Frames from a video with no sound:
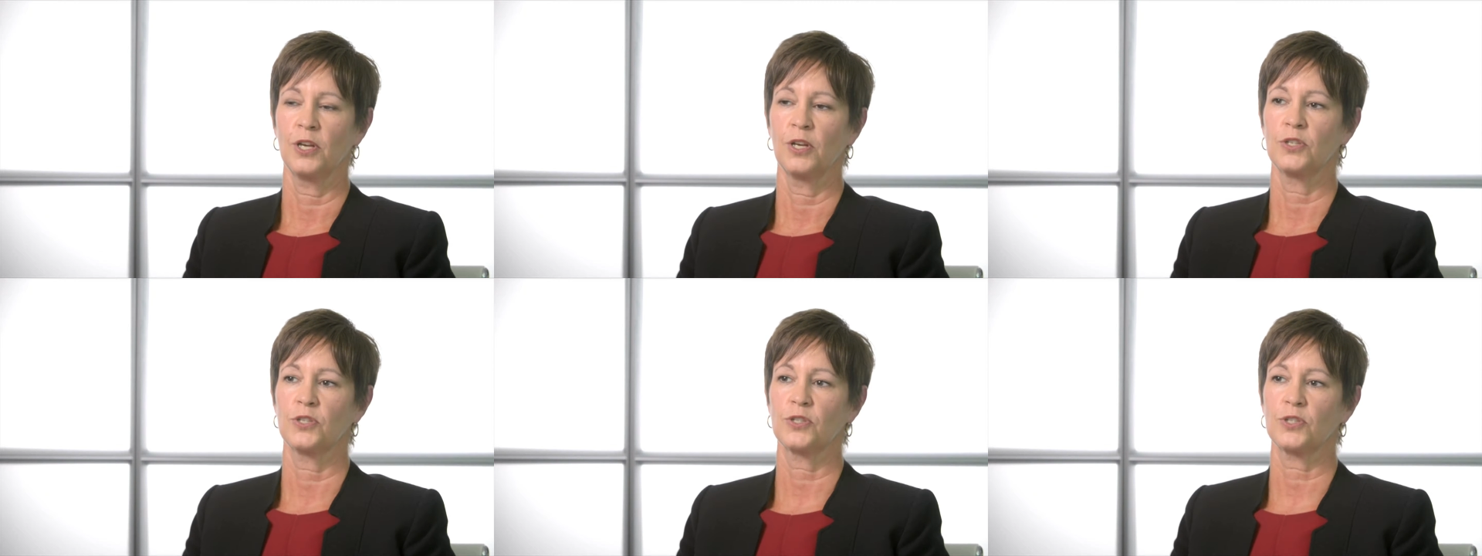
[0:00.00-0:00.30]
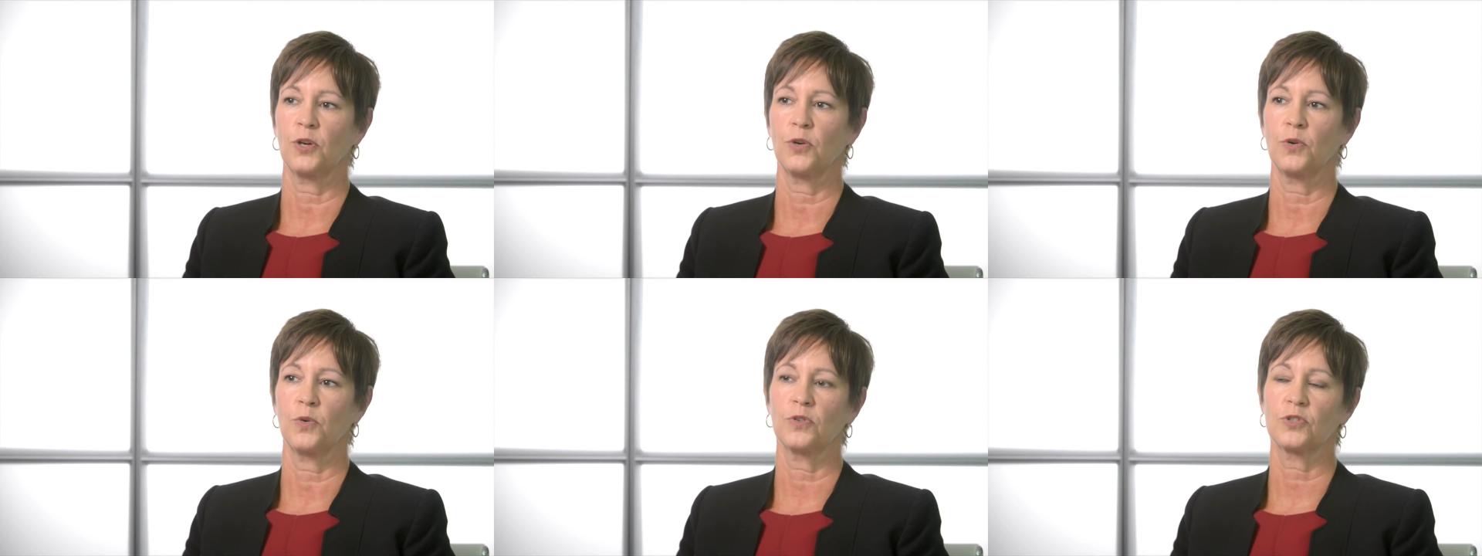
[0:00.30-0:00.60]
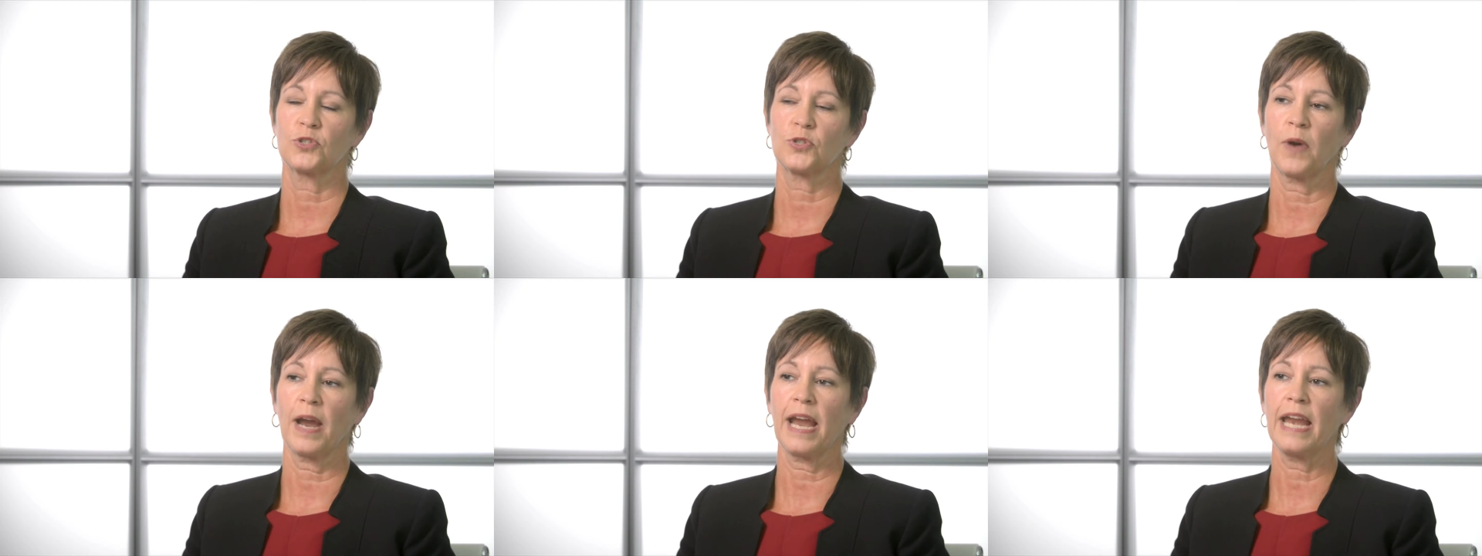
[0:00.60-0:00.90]
So
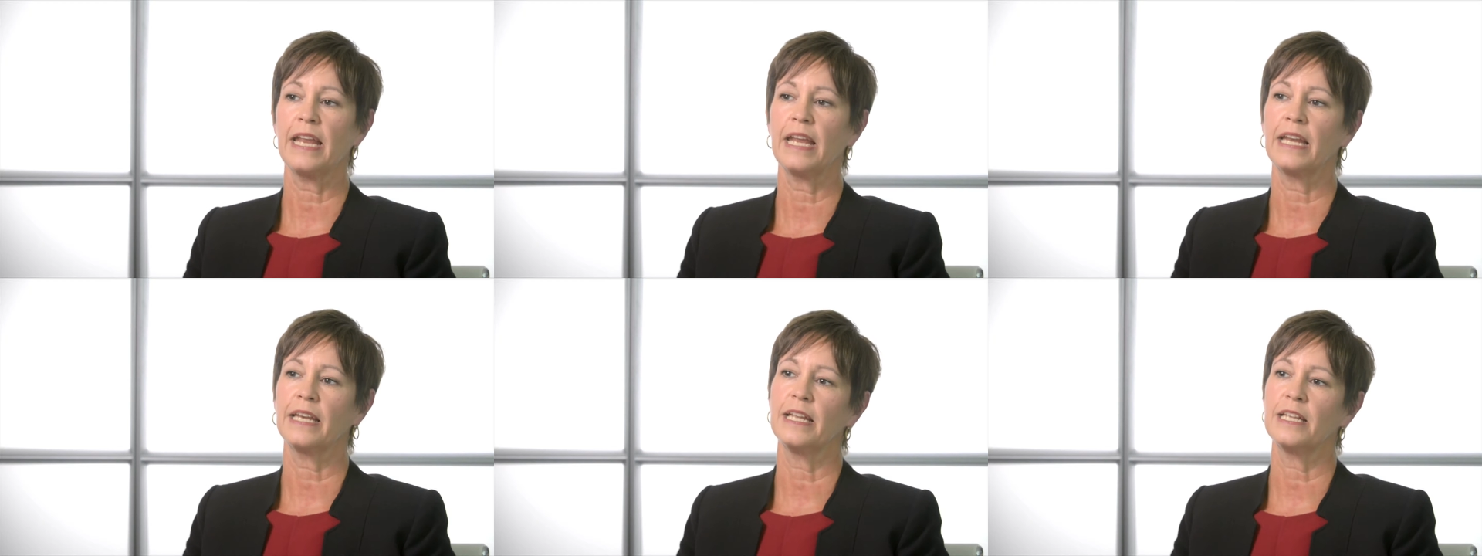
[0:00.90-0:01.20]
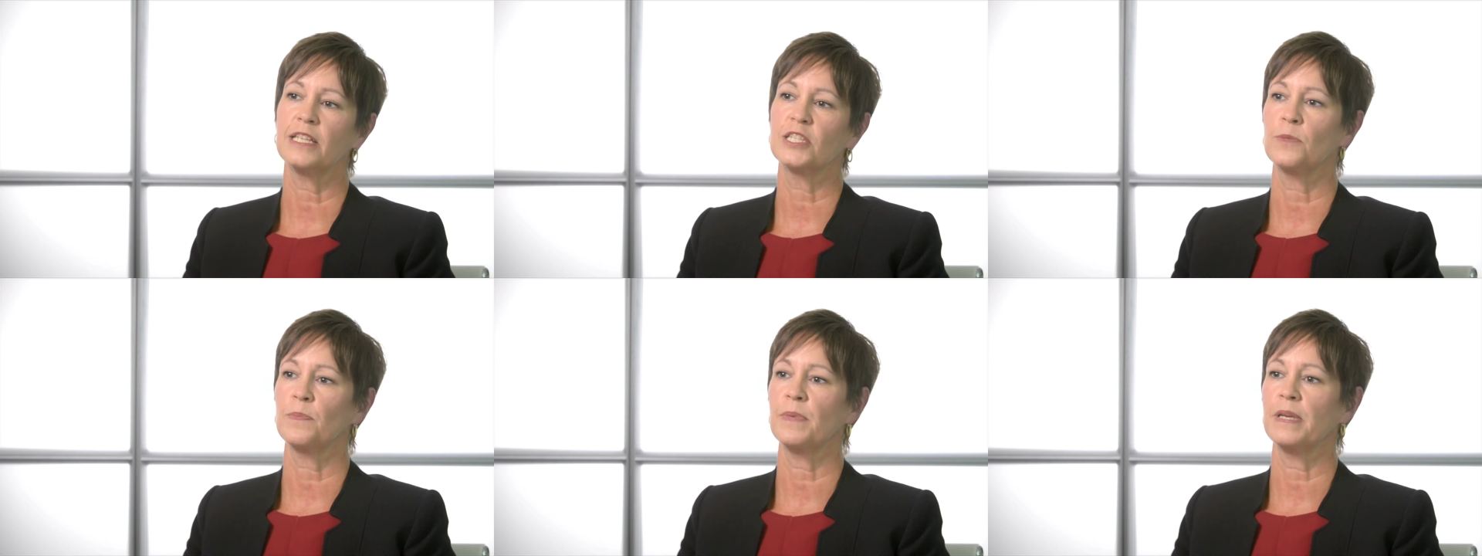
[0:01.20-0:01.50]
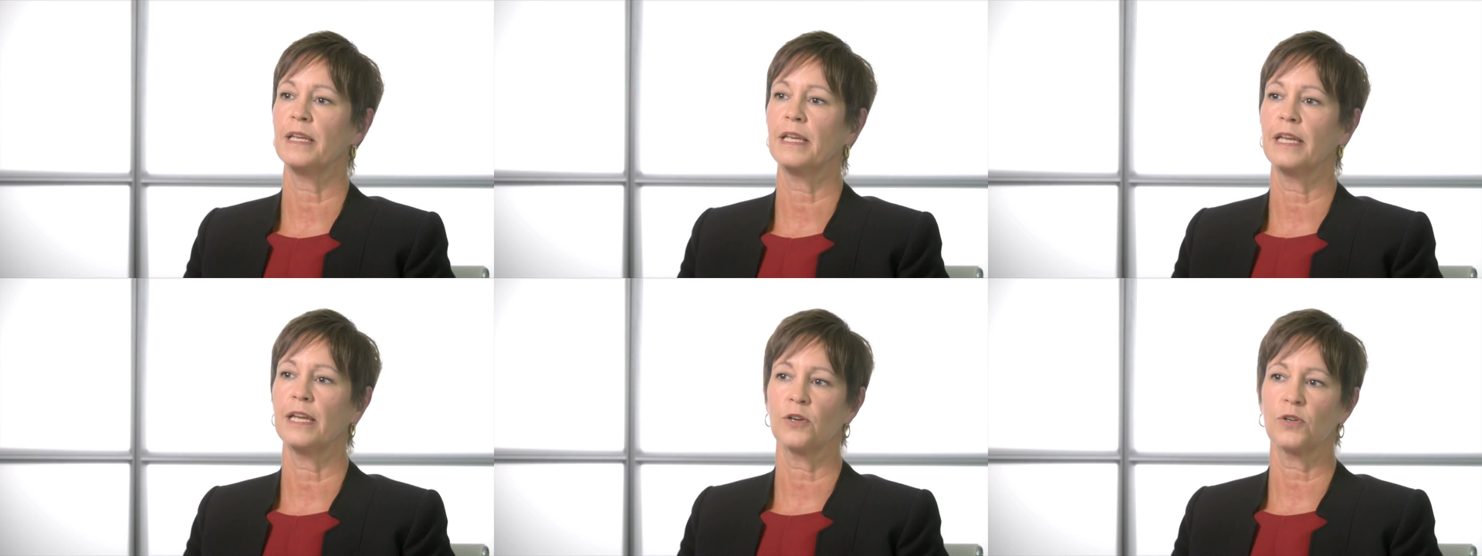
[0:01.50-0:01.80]
training needs to
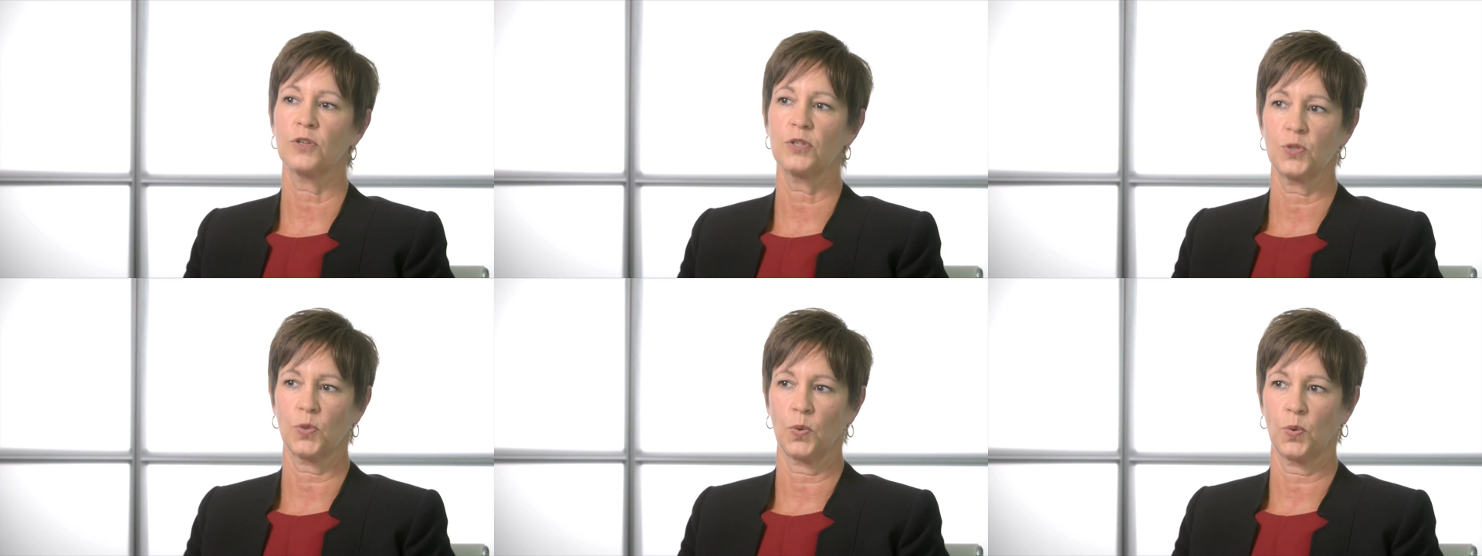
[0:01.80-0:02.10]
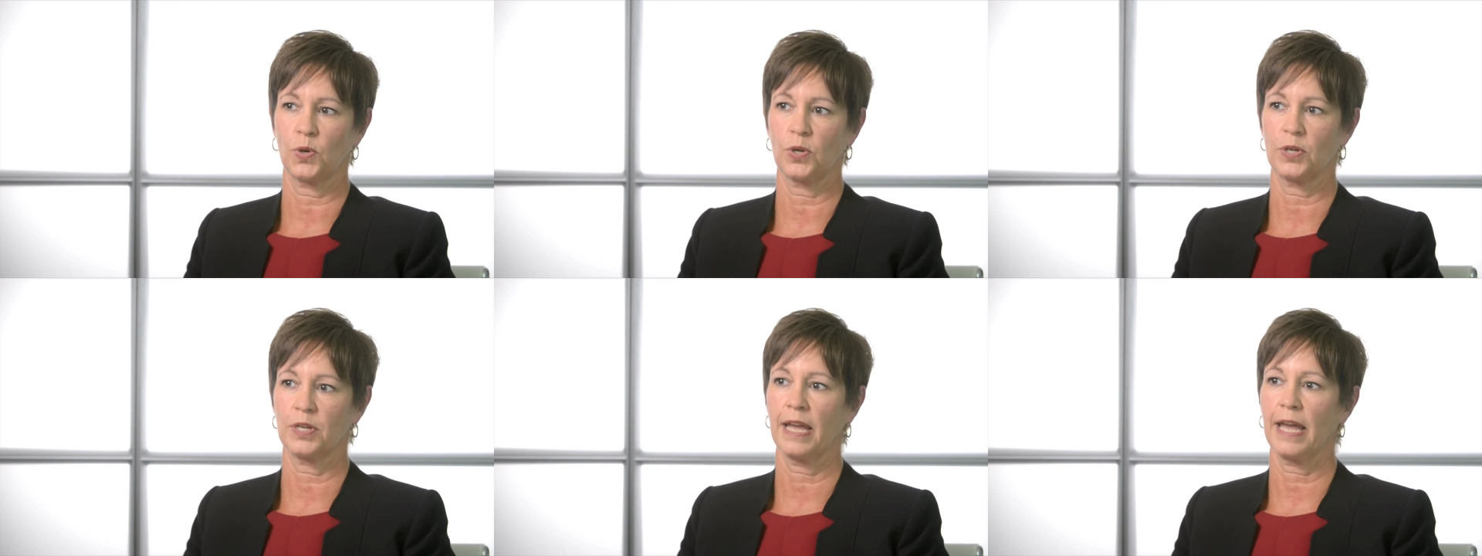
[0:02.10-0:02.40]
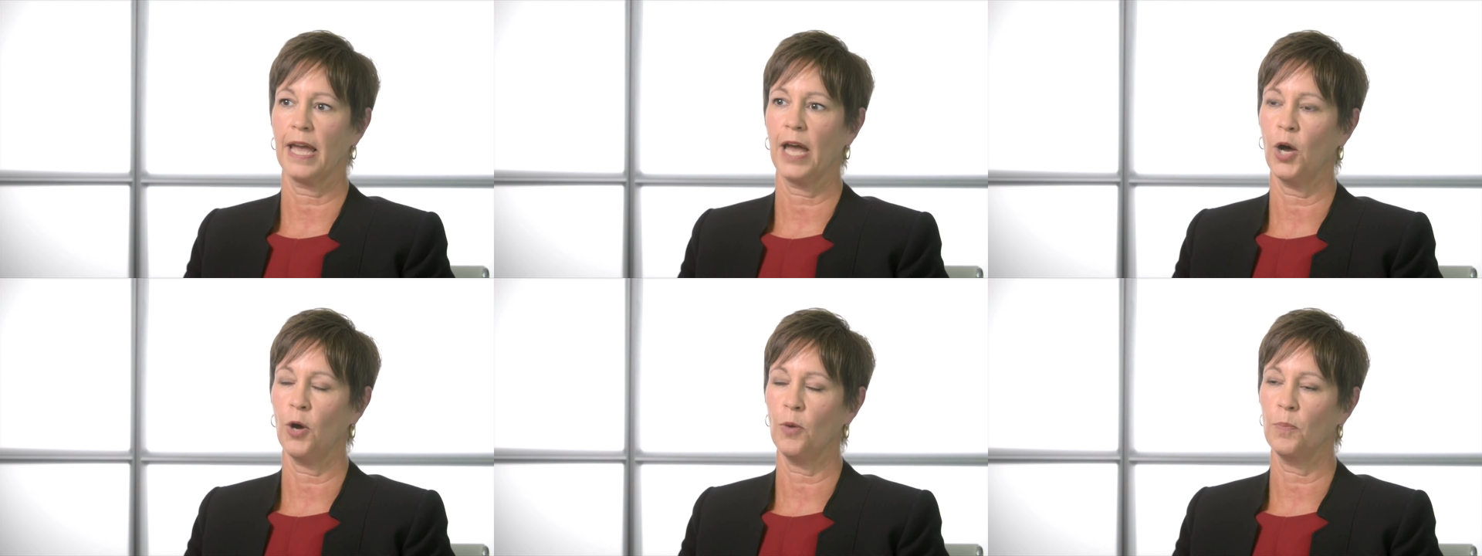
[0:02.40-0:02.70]
be geared toward
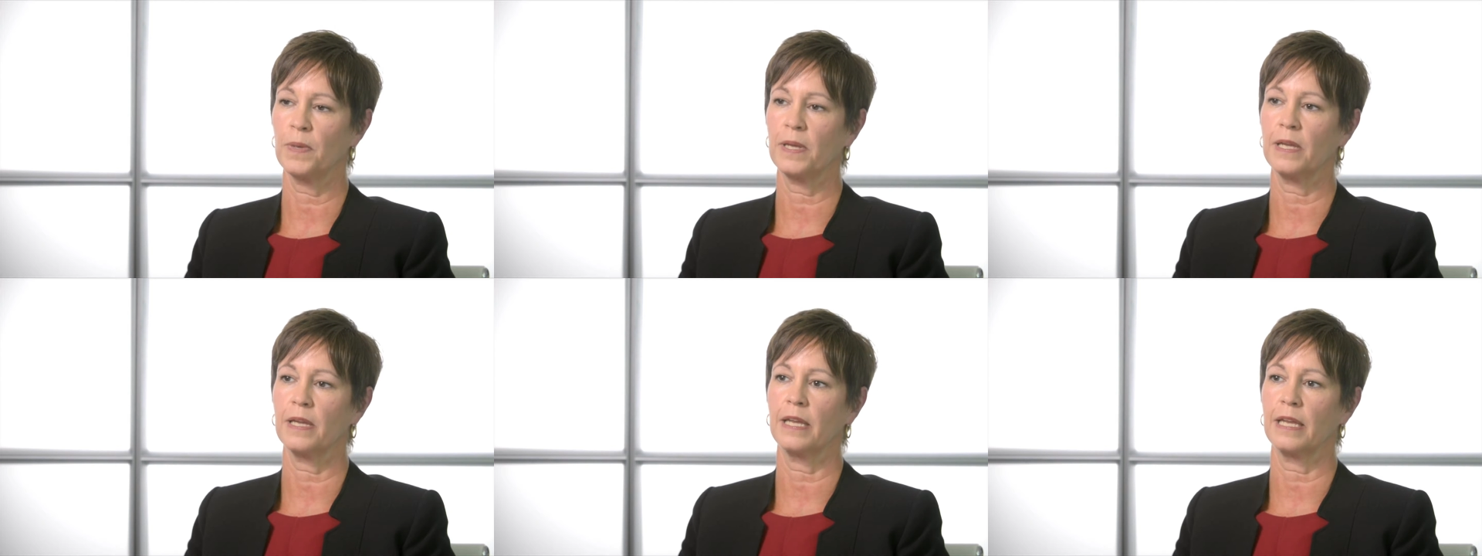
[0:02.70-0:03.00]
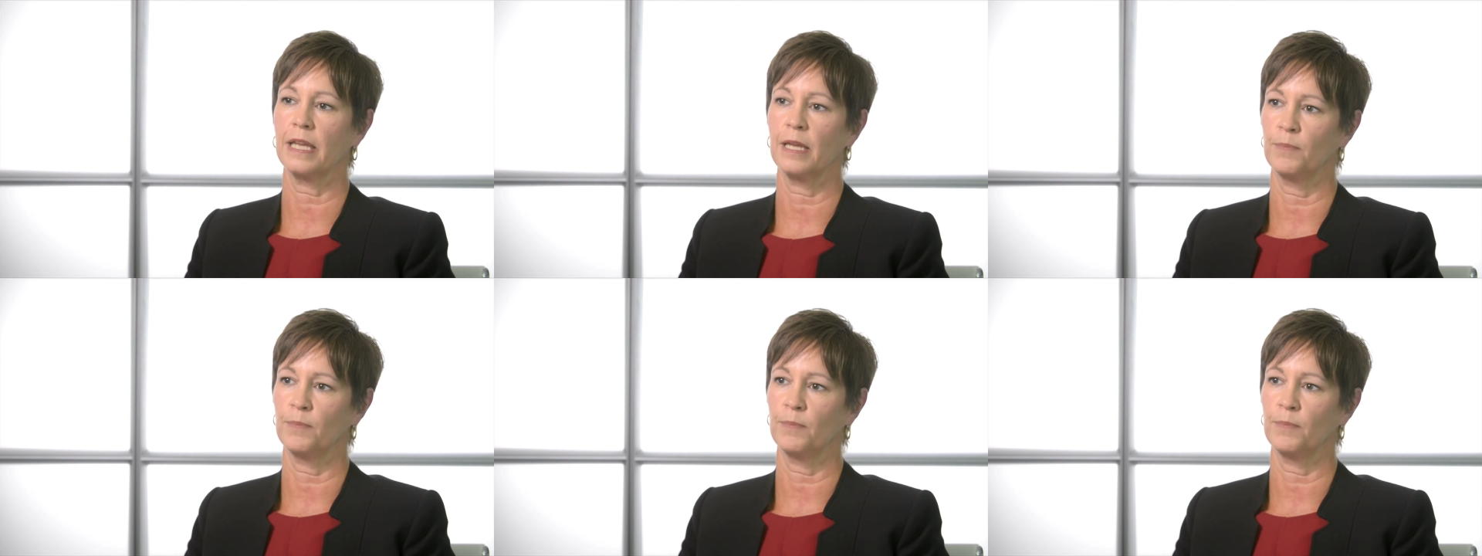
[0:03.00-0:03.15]
helping